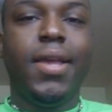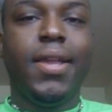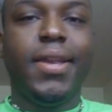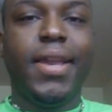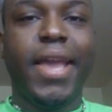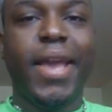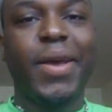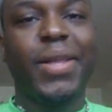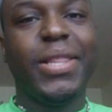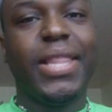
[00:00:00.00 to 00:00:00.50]

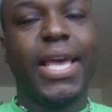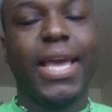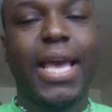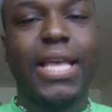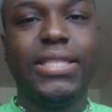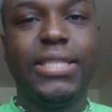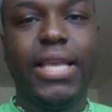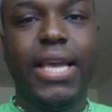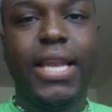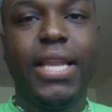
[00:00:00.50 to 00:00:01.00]
Now, like
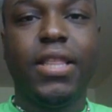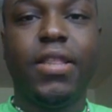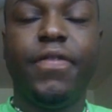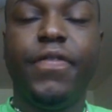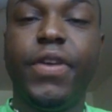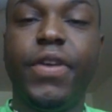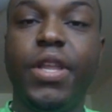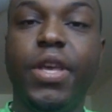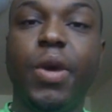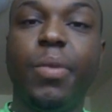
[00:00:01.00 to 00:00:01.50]
I said in the
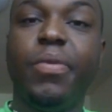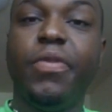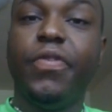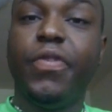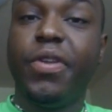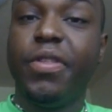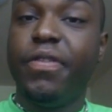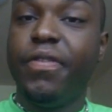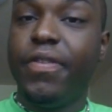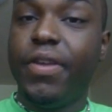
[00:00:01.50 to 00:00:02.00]
video
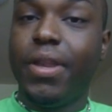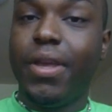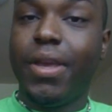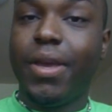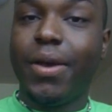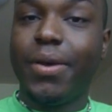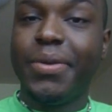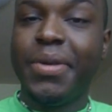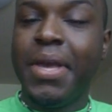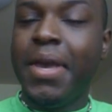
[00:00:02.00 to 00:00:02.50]
before the
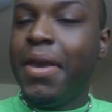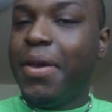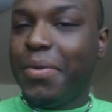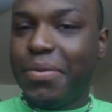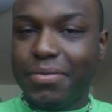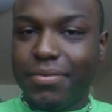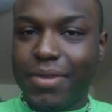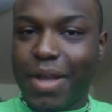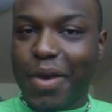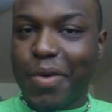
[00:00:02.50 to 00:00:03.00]
video,
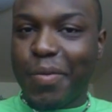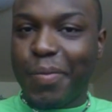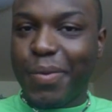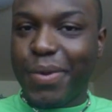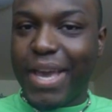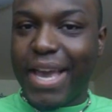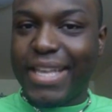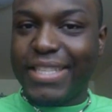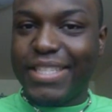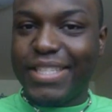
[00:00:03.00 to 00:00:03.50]
I hope
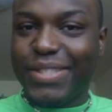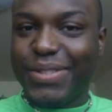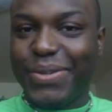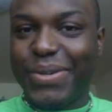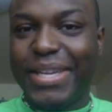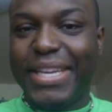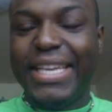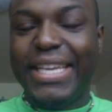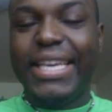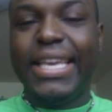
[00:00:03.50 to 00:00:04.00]
you guys
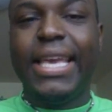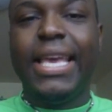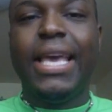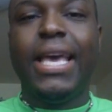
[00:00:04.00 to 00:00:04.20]
enjoyed it.